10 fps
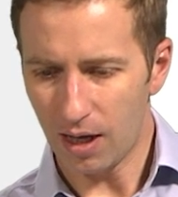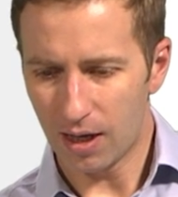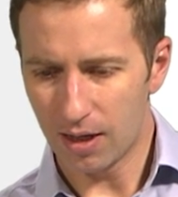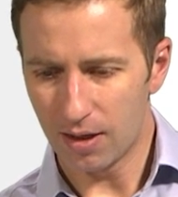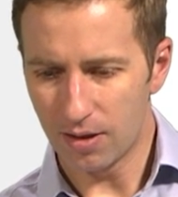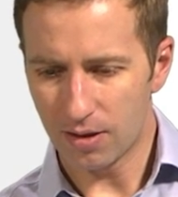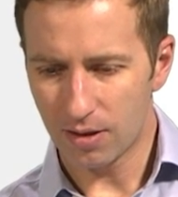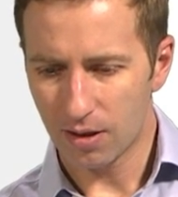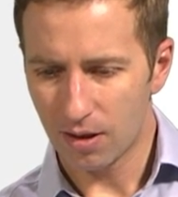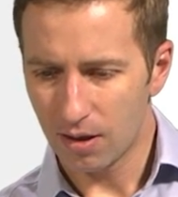
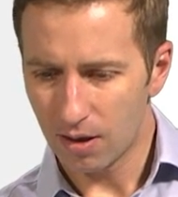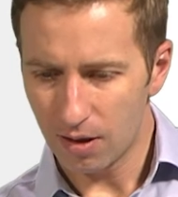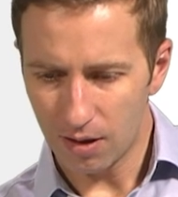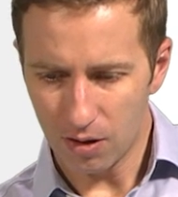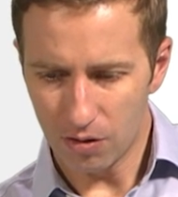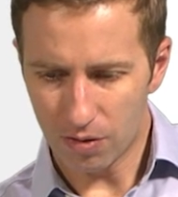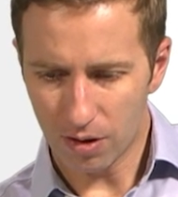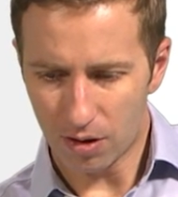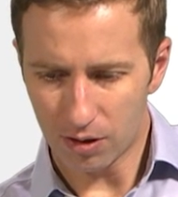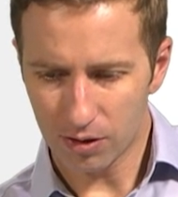And you
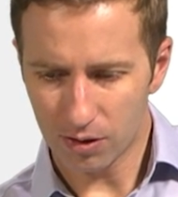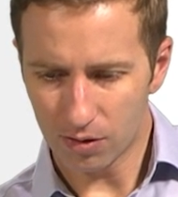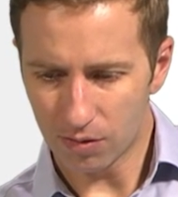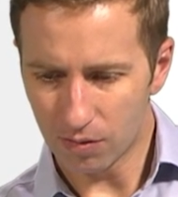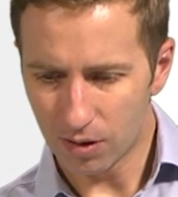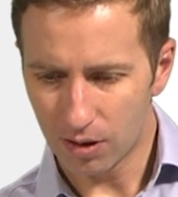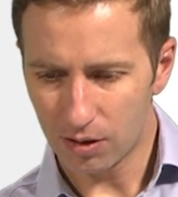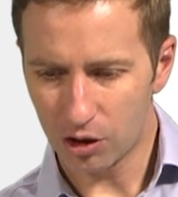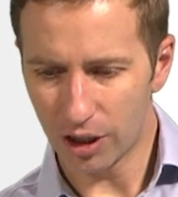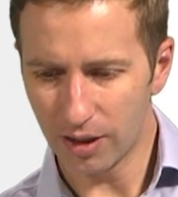can also
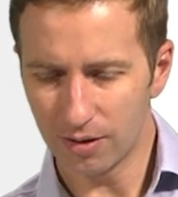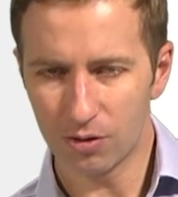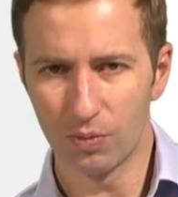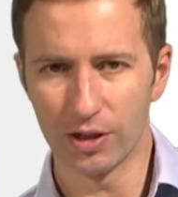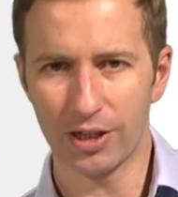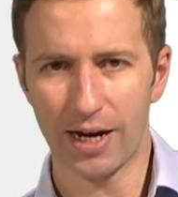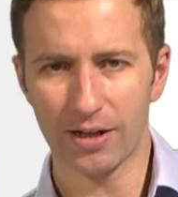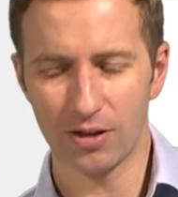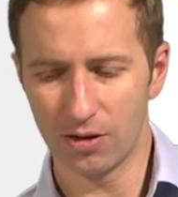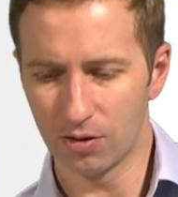change which
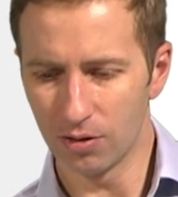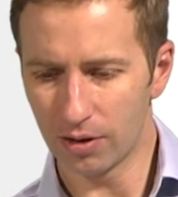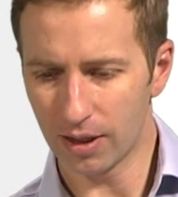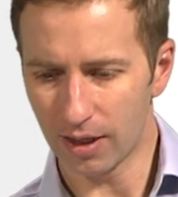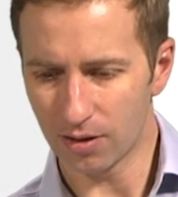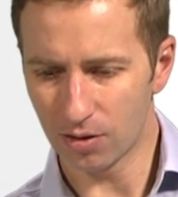axes you're looking at.